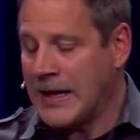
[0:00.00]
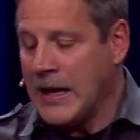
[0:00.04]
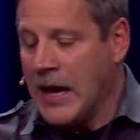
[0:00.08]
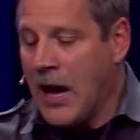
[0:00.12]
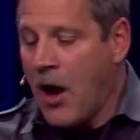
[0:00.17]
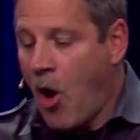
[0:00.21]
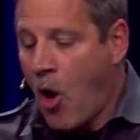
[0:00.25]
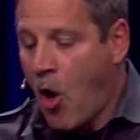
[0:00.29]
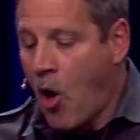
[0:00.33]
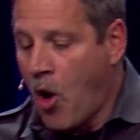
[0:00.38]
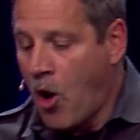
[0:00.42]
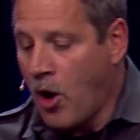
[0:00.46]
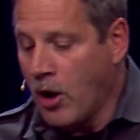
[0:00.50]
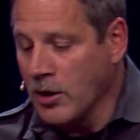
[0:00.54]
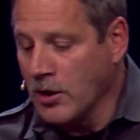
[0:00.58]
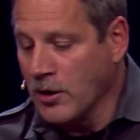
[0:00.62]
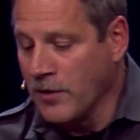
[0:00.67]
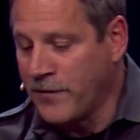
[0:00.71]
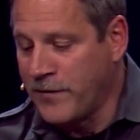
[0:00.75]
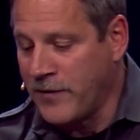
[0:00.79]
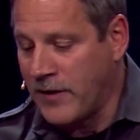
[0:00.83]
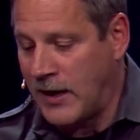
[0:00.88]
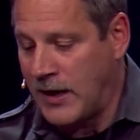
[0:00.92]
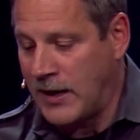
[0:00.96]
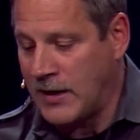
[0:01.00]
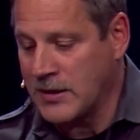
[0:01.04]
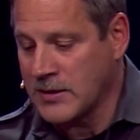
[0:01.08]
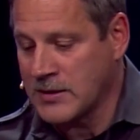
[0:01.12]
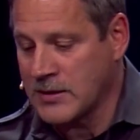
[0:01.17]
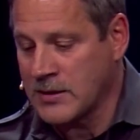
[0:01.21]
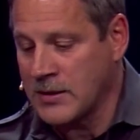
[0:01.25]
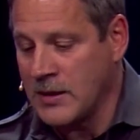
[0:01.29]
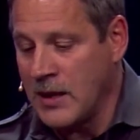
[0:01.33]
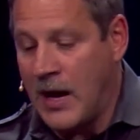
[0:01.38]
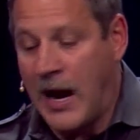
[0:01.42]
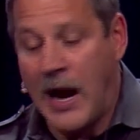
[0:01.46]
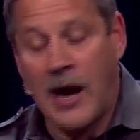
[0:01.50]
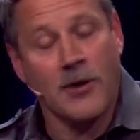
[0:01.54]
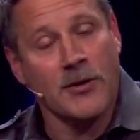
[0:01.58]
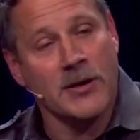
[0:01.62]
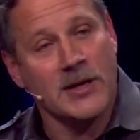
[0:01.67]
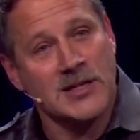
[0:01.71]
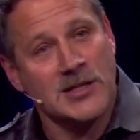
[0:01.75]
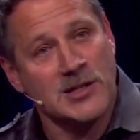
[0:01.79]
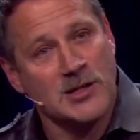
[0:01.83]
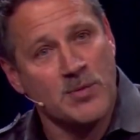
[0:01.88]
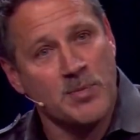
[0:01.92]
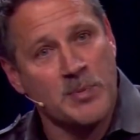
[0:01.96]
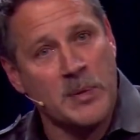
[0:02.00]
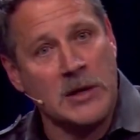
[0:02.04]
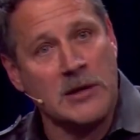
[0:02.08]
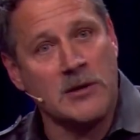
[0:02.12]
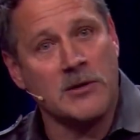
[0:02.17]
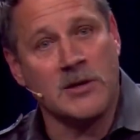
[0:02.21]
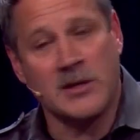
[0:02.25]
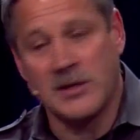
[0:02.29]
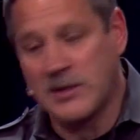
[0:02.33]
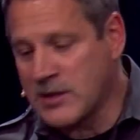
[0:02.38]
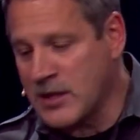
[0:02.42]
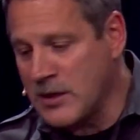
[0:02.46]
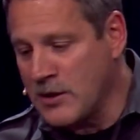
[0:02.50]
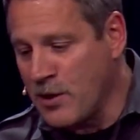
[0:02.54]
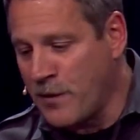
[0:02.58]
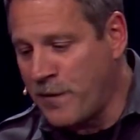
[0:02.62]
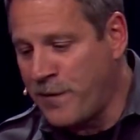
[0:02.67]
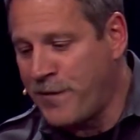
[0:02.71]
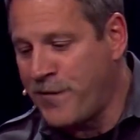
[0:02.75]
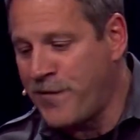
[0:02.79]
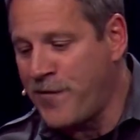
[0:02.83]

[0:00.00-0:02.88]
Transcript: That all of us are experiencing